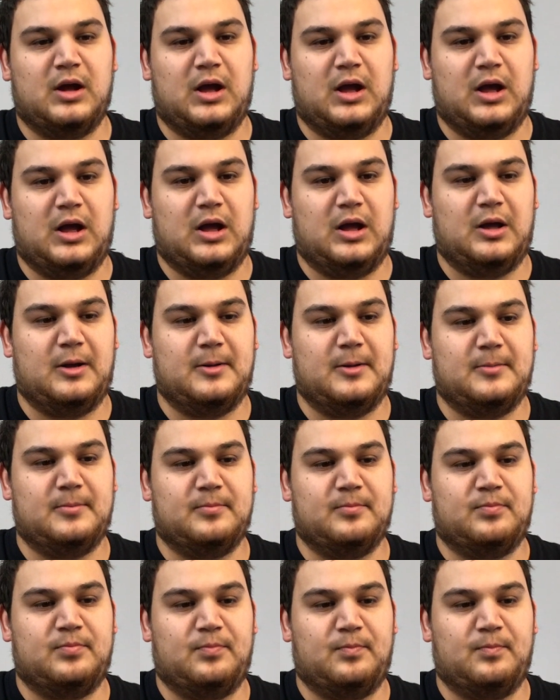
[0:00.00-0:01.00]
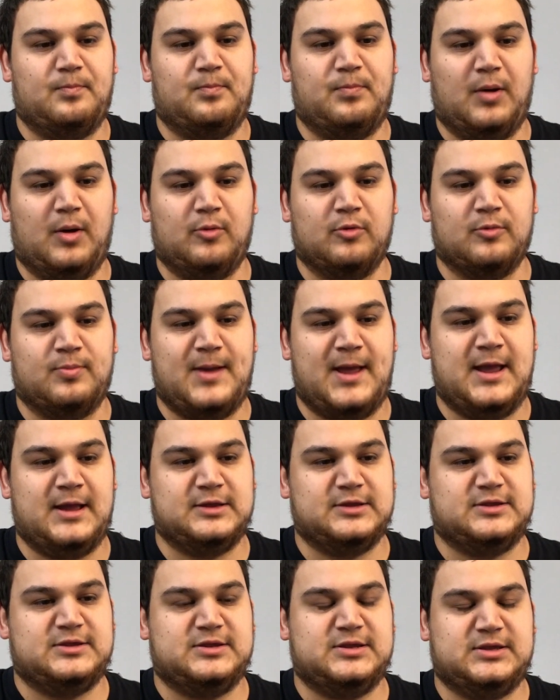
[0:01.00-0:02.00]
But we're
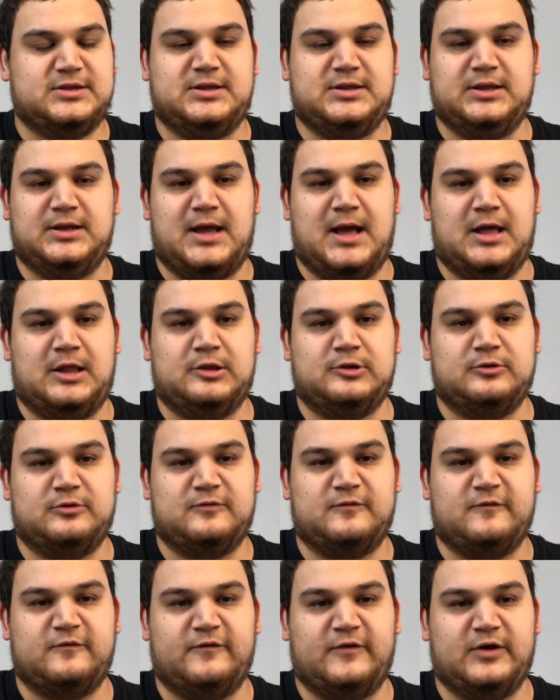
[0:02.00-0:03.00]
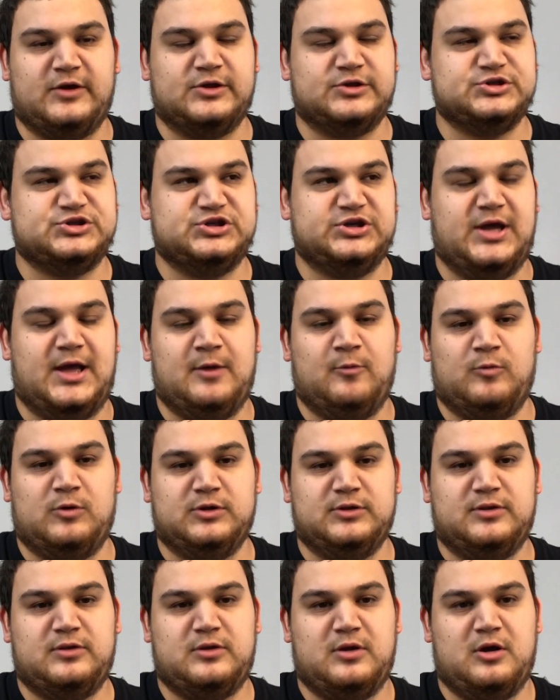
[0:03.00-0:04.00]
paying $60 for fucking GI
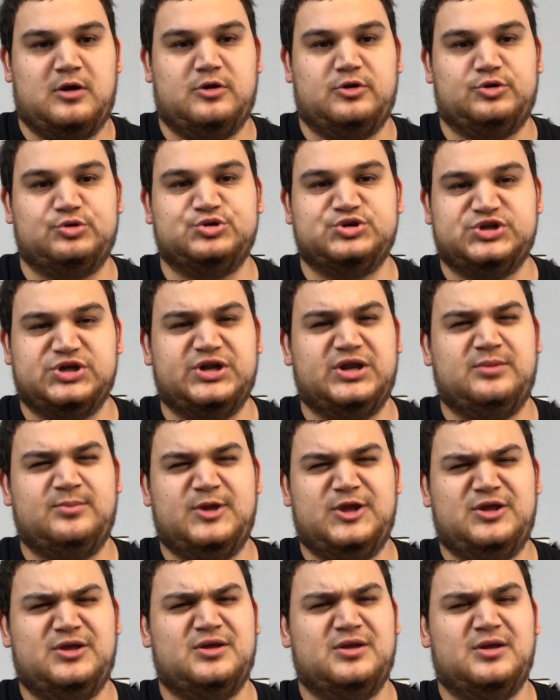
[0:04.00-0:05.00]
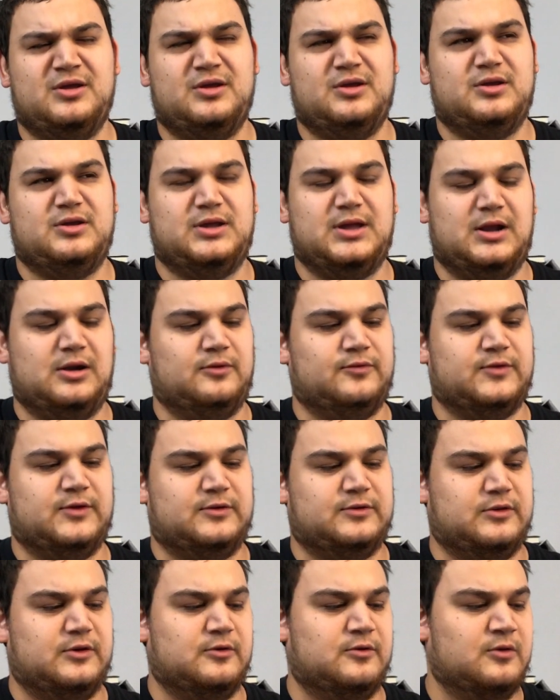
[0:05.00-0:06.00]
1 star. Are you shitting me? Yeah, I don't
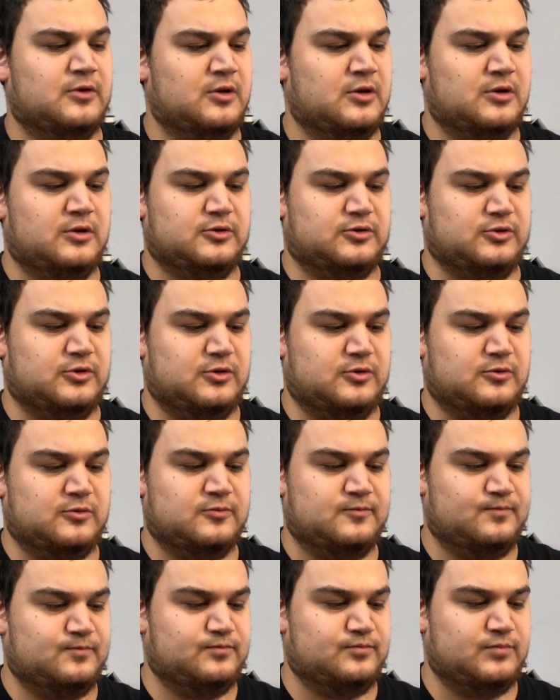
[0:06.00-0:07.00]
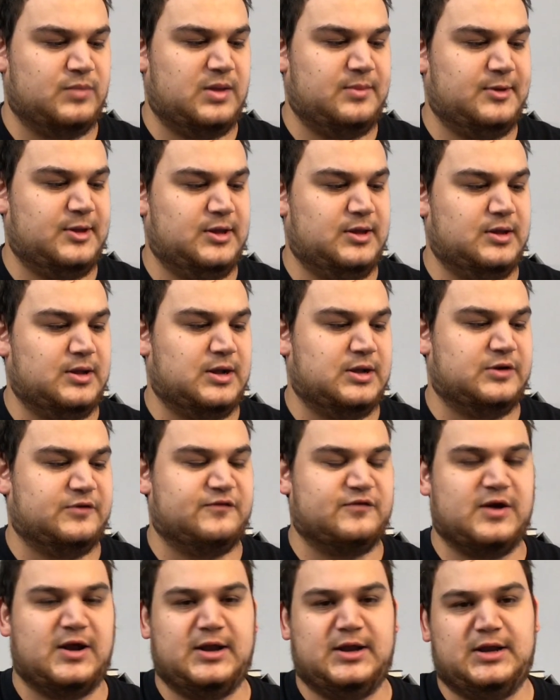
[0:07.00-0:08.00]
think so. So, maybe on a
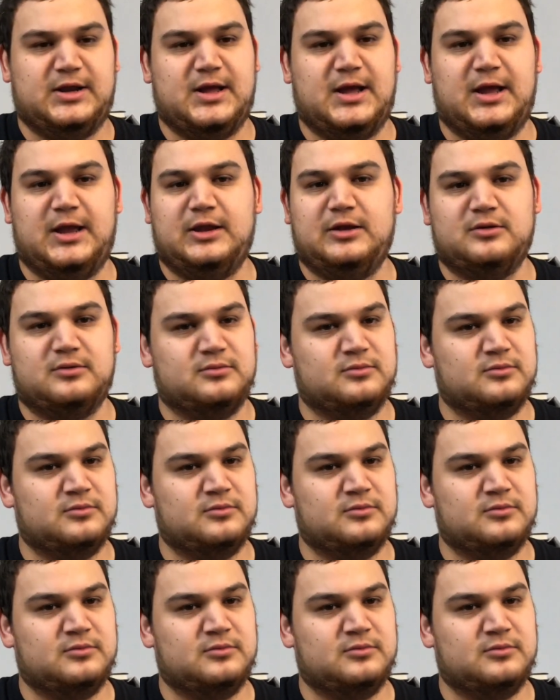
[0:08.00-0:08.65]
Friday night,